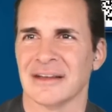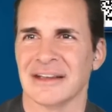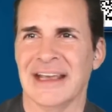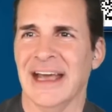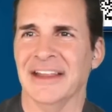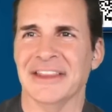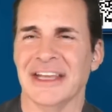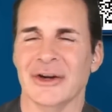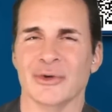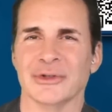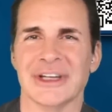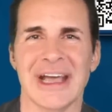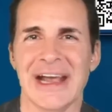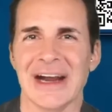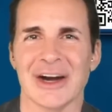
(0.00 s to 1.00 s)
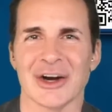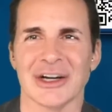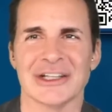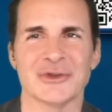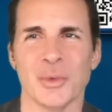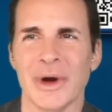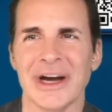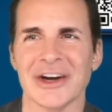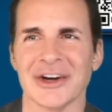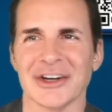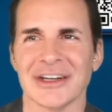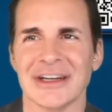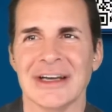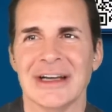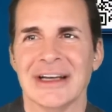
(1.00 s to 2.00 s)
Yeah, they don't care. It's
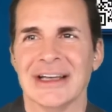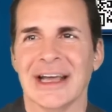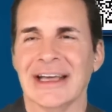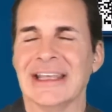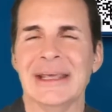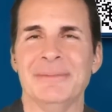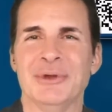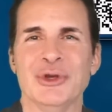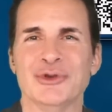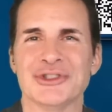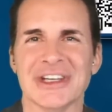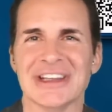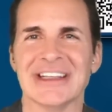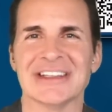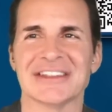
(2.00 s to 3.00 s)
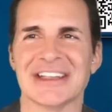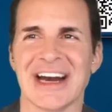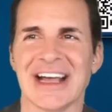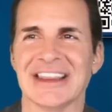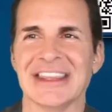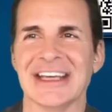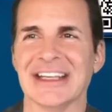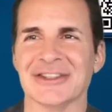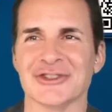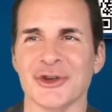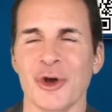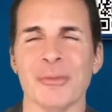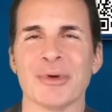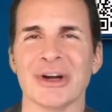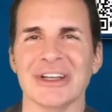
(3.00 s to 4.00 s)
weird. I keep using this and I think it's
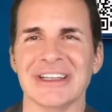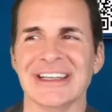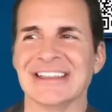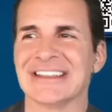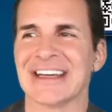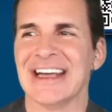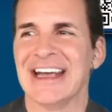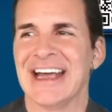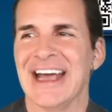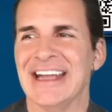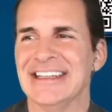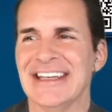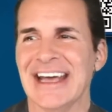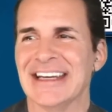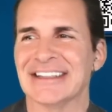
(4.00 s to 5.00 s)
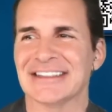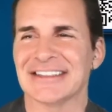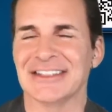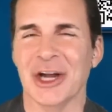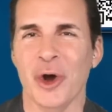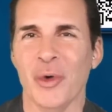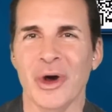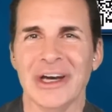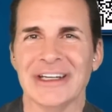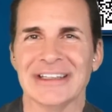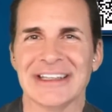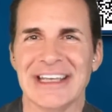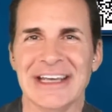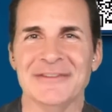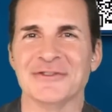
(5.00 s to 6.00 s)
so brilliant. And yet no
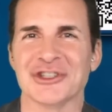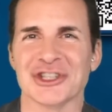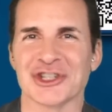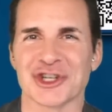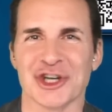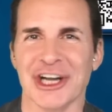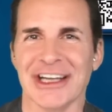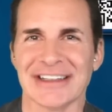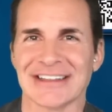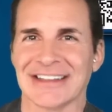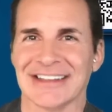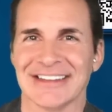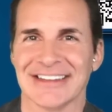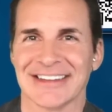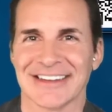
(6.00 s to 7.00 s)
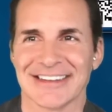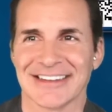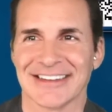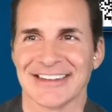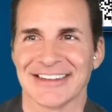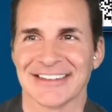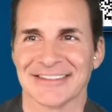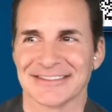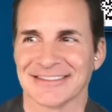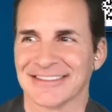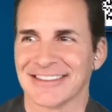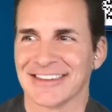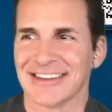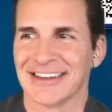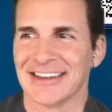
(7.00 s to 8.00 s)
one gives a shit.
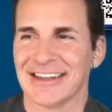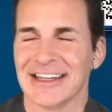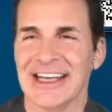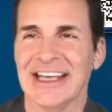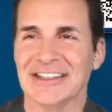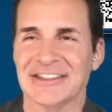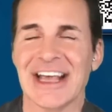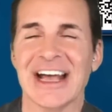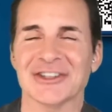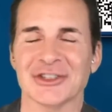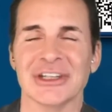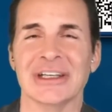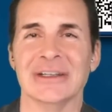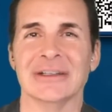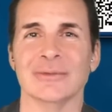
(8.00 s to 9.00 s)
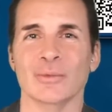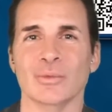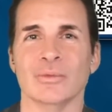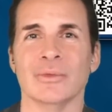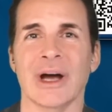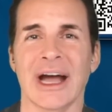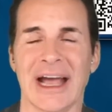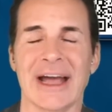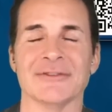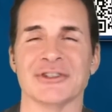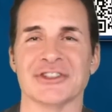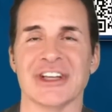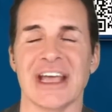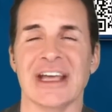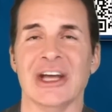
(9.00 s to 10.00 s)
It's actually, I have
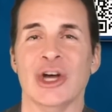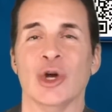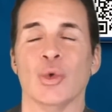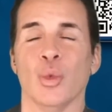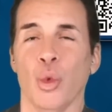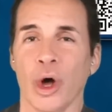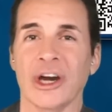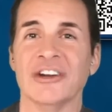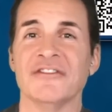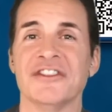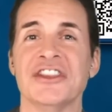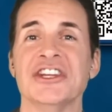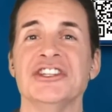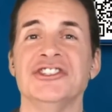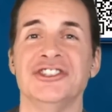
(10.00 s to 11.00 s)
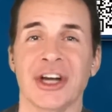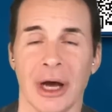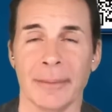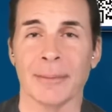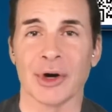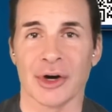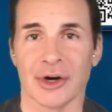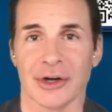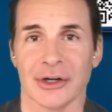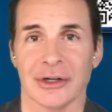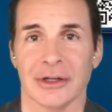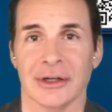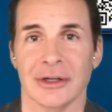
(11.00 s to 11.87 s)
to say, one of the dumber